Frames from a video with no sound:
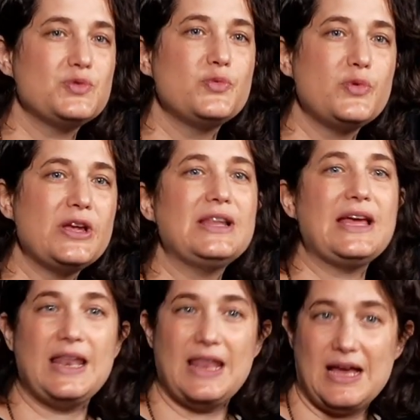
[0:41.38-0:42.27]
will
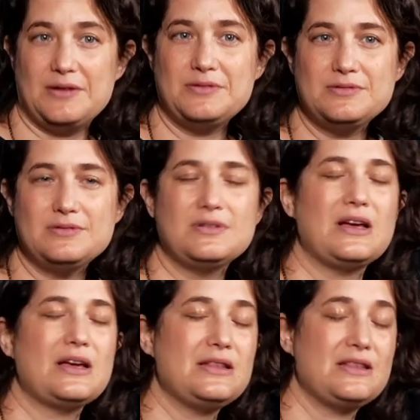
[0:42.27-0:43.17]
allow
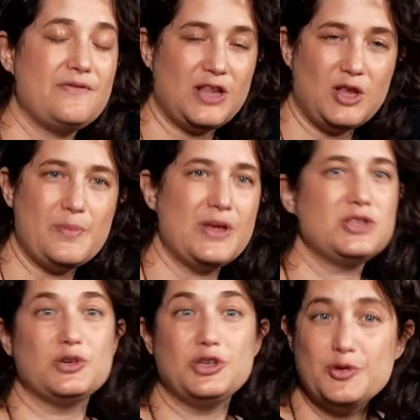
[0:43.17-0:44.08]

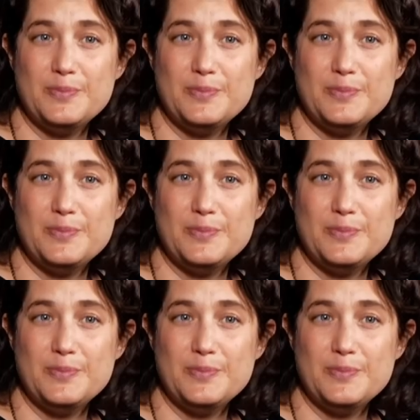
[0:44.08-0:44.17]
developments or new